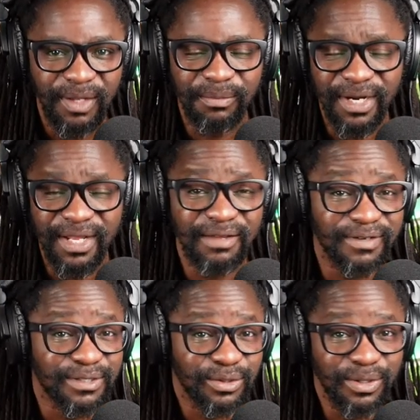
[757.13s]
But I
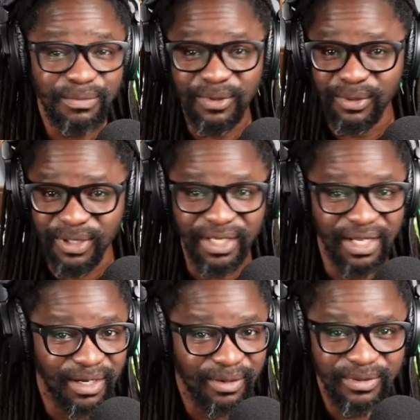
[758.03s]
never saw him looking
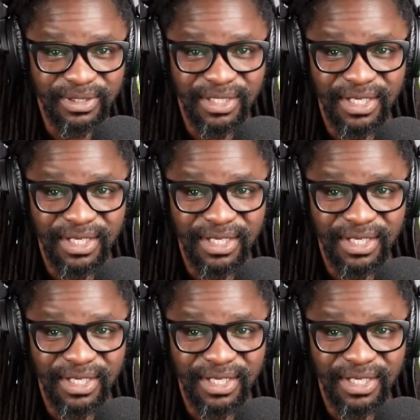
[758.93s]
around.